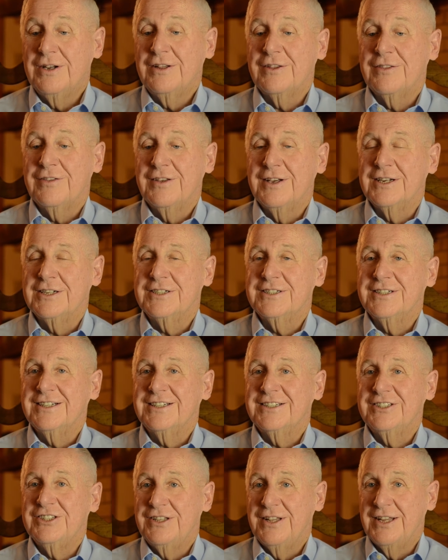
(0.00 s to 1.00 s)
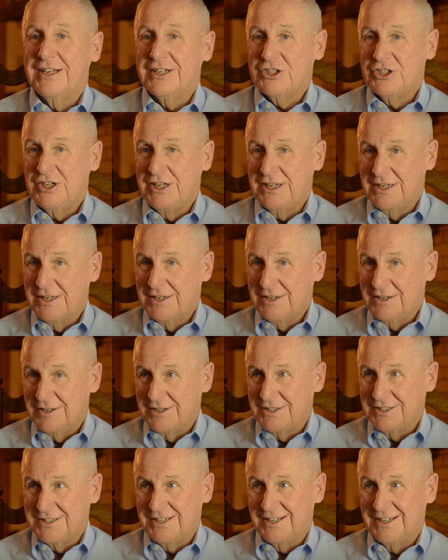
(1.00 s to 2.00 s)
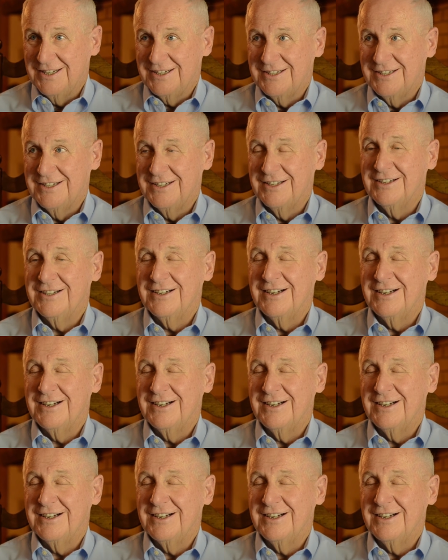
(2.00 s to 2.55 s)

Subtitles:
of the things that she does that